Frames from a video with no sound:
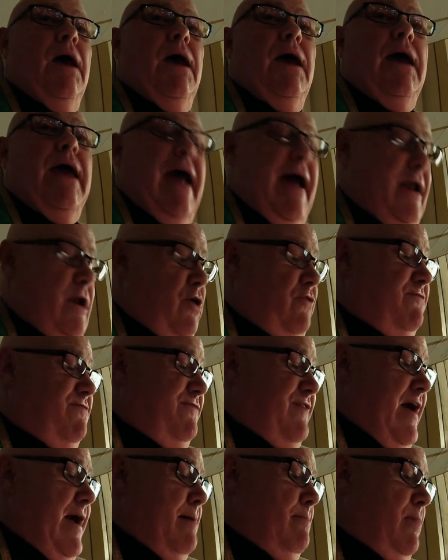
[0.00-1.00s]
He had no
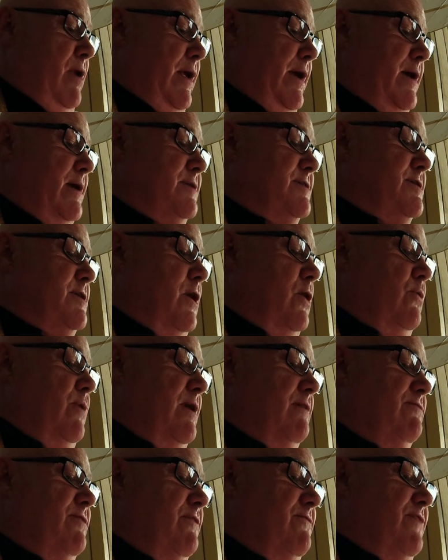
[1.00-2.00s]
family, so
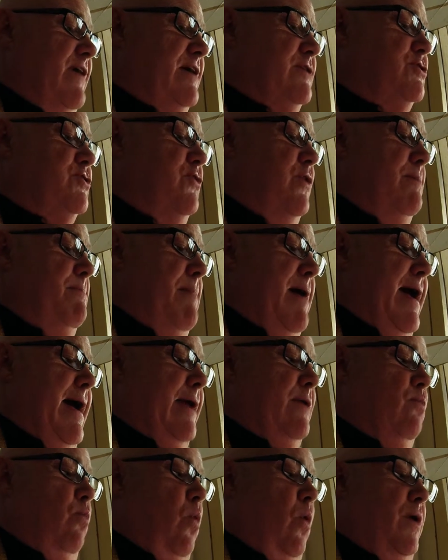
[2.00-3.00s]
if the vestry
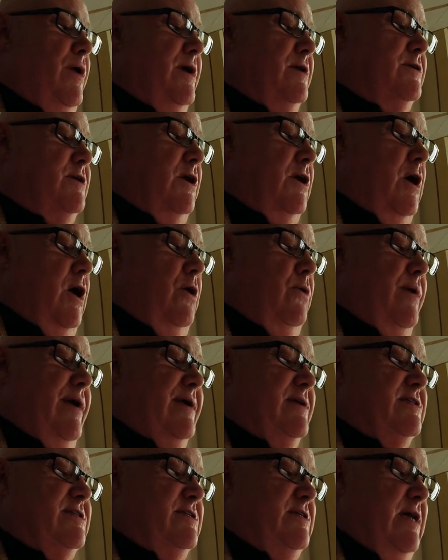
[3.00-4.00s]
man wanted to go
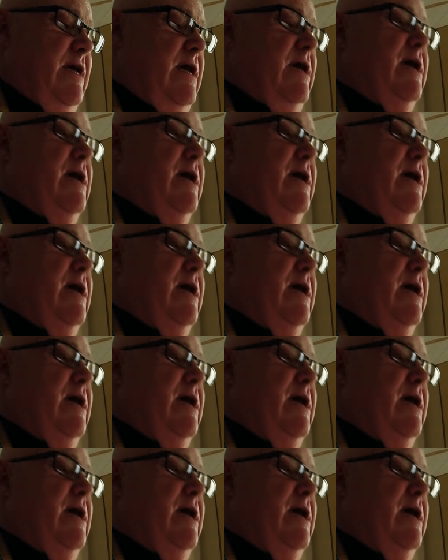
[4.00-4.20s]
and see